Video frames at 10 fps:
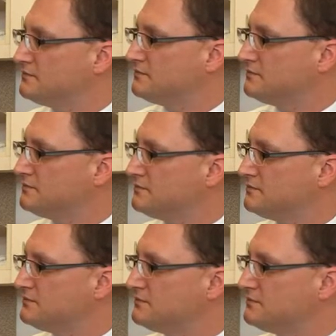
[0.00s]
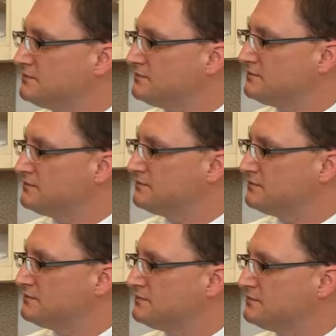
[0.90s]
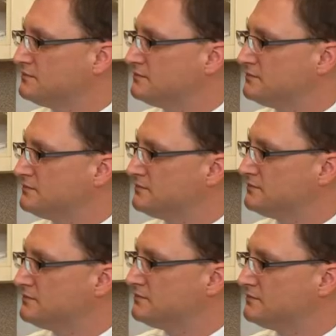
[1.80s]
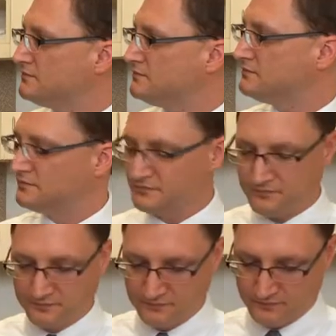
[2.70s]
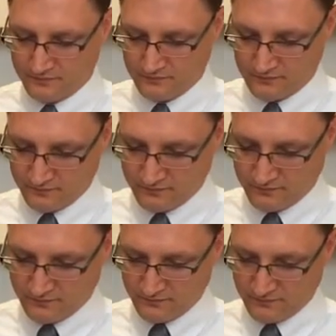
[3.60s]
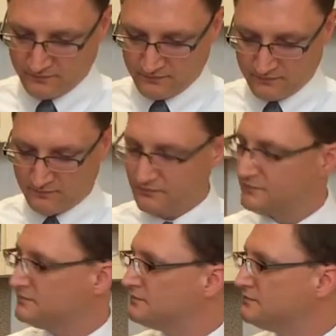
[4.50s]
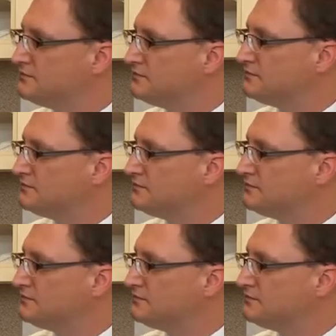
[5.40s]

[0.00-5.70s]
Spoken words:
The person shown says nothing.